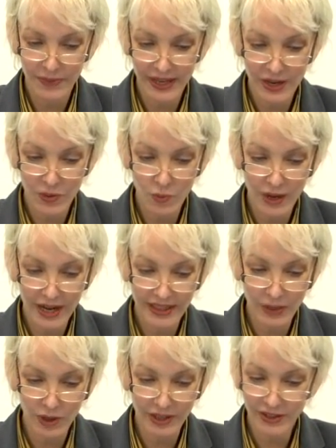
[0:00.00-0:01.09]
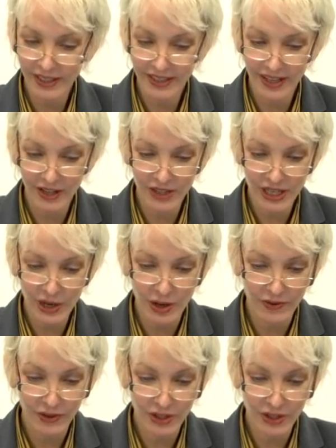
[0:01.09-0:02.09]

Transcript: They want our technology, however,